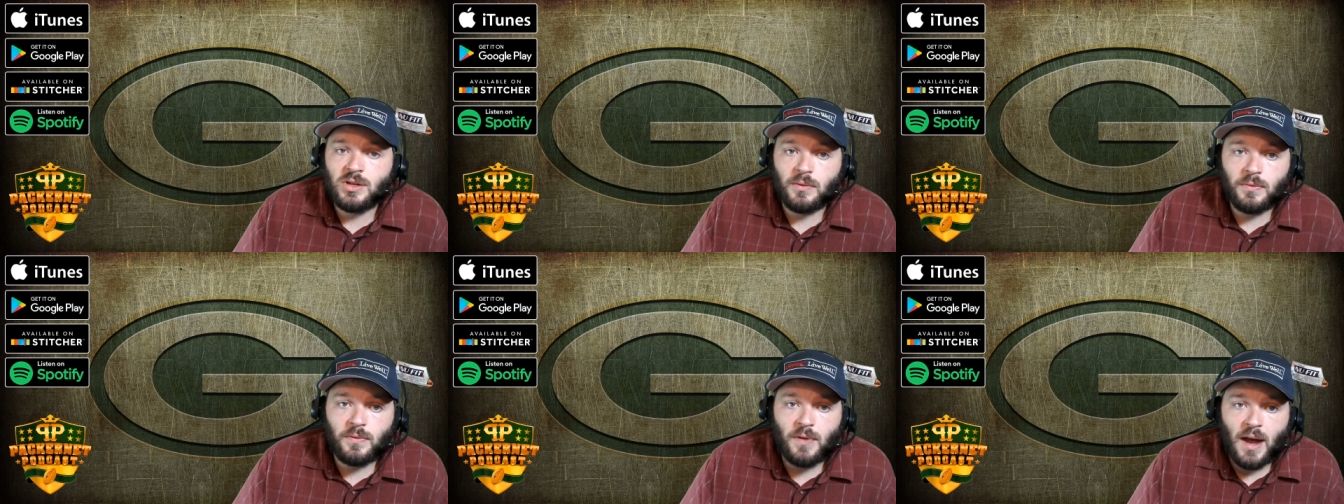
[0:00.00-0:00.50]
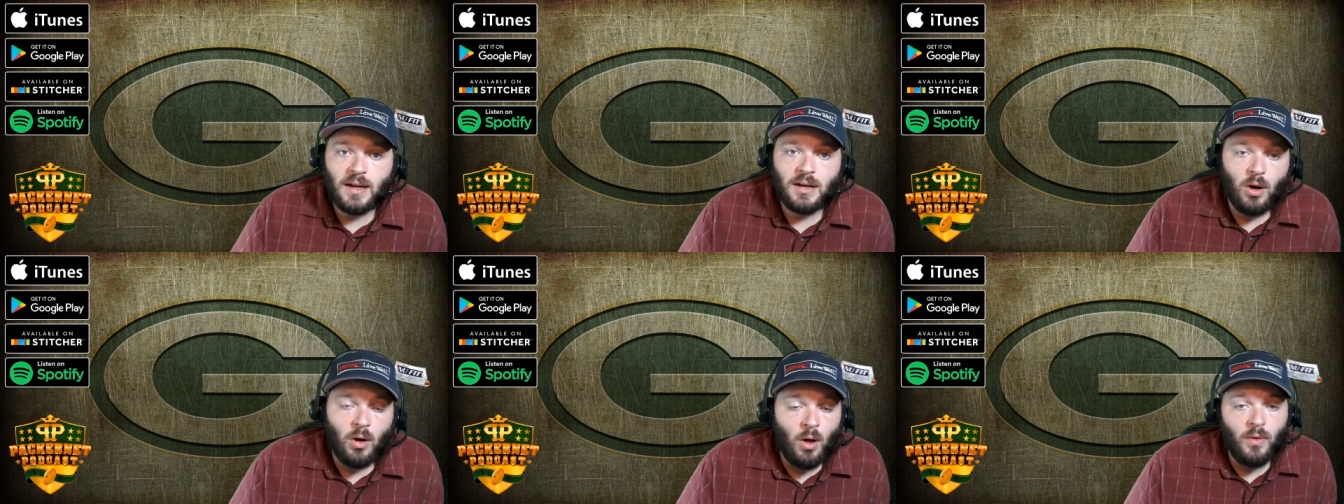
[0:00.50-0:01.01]
You can find
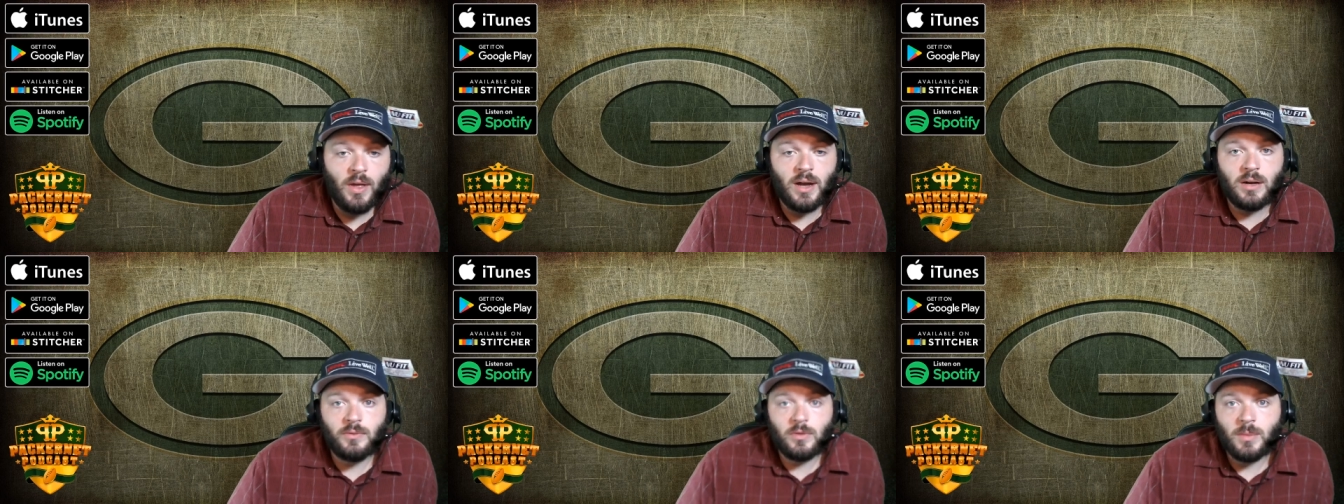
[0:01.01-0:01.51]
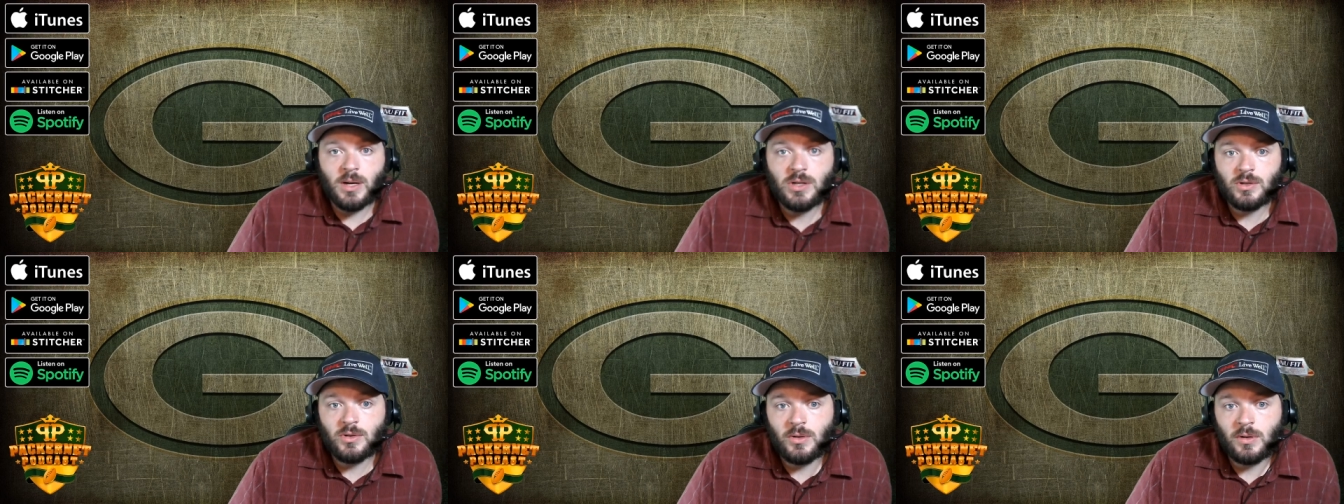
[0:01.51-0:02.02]
all that
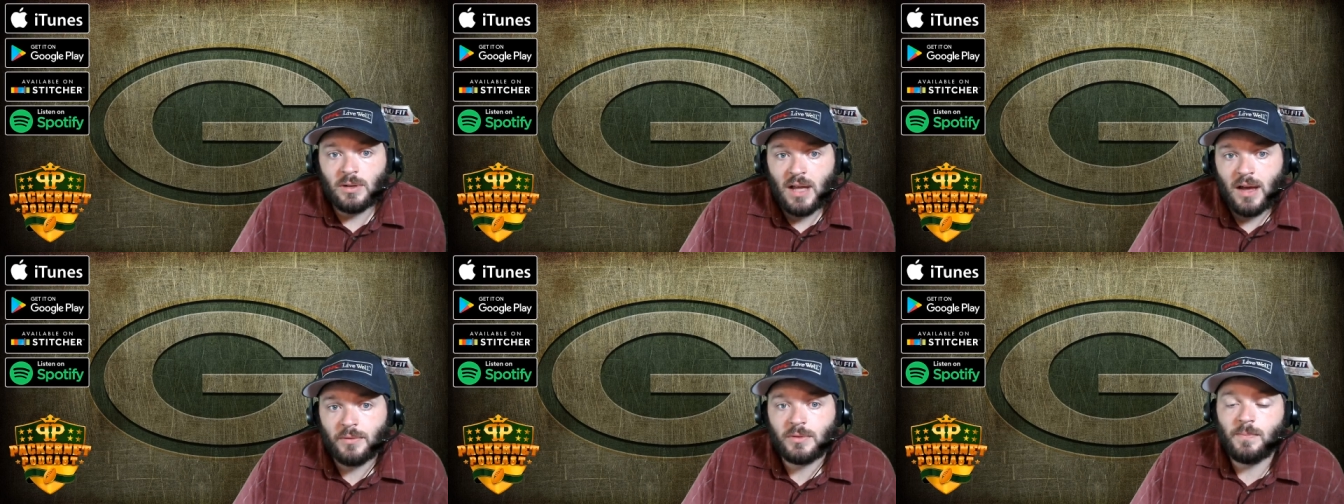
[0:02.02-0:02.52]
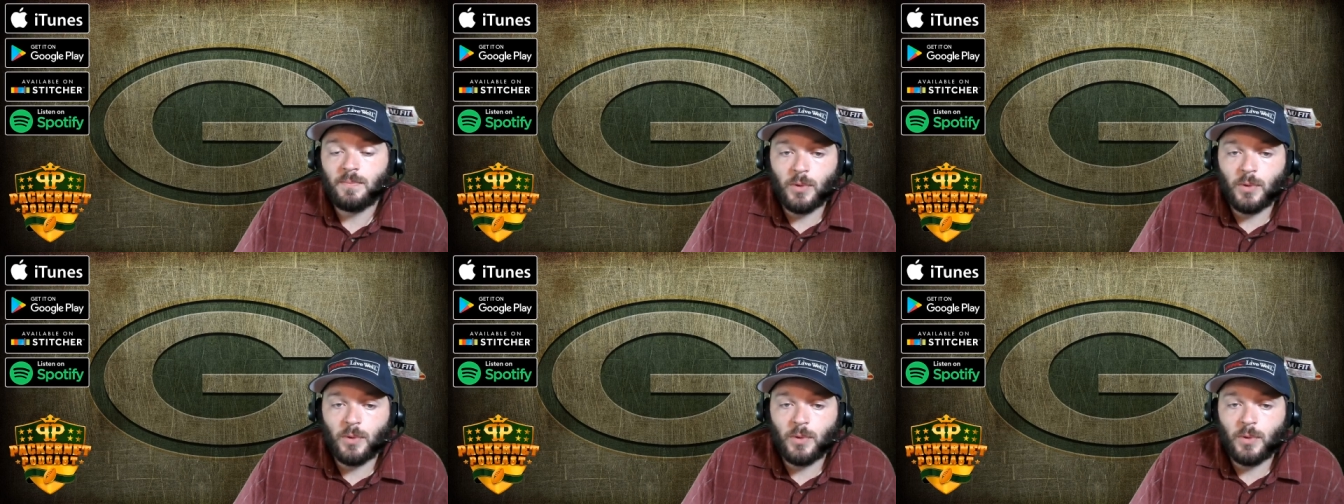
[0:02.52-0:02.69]
information to your left.